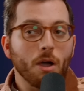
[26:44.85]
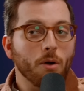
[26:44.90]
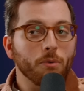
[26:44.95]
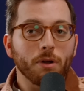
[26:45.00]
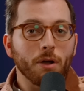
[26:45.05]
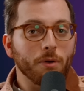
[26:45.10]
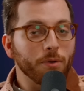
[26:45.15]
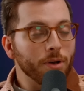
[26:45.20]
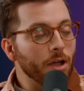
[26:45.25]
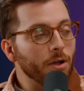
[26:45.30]

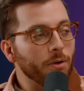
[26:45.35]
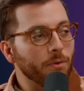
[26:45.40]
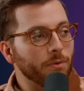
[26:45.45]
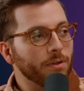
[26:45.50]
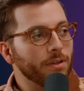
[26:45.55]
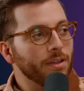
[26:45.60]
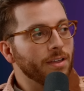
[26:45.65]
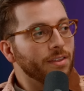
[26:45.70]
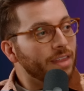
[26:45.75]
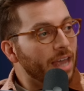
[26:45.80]
No, no, no.
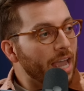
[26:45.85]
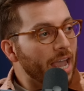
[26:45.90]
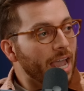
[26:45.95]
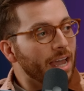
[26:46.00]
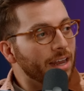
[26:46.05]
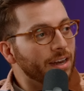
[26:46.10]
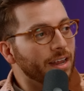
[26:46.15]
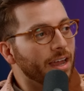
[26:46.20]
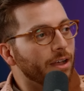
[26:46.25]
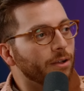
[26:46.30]
The
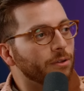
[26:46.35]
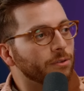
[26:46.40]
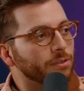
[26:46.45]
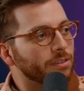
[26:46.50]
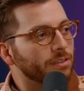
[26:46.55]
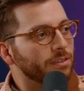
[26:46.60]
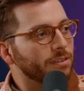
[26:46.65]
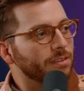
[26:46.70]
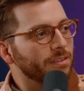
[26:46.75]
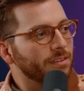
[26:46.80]

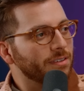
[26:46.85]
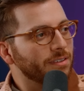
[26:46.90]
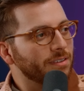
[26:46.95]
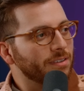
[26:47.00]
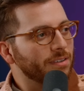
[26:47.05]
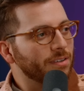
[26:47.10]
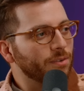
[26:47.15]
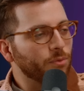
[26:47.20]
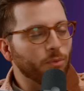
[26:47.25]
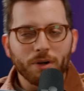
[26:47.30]
handheld.
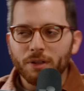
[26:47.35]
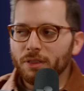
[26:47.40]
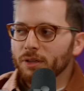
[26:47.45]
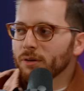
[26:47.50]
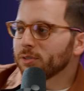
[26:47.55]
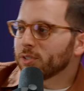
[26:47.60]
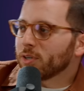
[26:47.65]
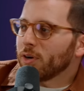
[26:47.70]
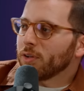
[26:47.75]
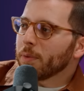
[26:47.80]
What are
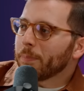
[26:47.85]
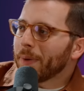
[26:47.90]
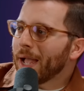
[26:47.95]
those called?